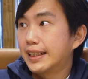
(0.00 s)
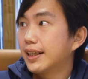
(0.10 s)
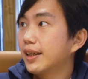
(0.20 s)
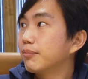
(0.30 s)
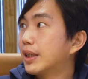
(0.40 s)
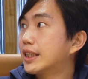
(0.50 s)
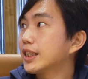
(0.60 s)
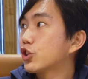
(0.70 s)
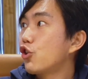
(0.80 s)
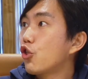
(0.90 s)
It
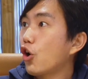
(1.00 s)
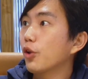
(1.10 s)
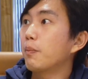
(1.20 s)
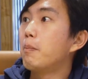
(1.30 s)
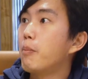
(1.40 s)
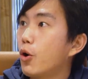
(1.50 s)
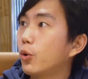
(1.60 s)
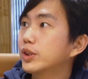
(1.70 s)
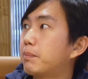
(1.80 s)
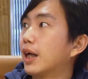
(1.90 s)
is not
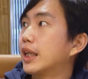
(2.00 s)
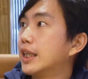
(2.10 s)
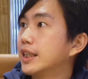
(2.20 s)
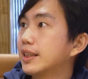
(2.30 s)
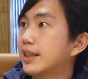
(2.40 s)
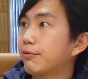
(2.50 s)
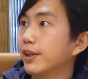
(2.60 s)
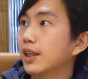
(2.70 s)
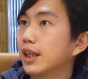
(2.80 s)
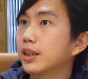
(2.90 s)
most, but it is
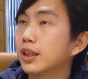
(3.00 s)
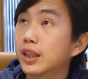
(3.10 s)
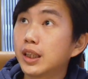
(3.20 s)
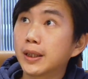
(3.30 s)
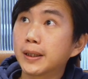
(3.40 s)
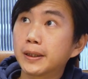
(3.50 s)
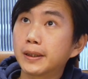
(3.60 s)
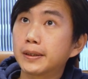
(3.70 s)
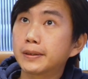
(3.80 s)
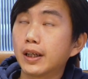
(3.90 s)
definitely
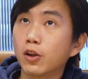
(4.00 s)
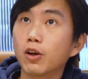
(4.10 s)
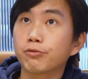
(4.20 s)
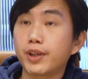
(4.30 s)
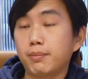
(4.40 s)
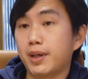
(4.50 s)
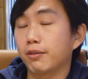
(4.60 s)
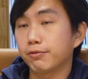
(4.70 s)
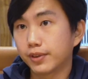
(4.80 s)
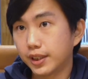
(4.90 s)
a lot of them
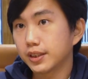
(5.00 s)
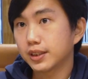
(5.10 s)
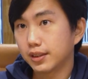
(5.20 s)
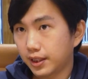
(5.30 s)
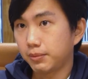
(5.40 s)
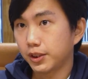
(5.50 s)
have this same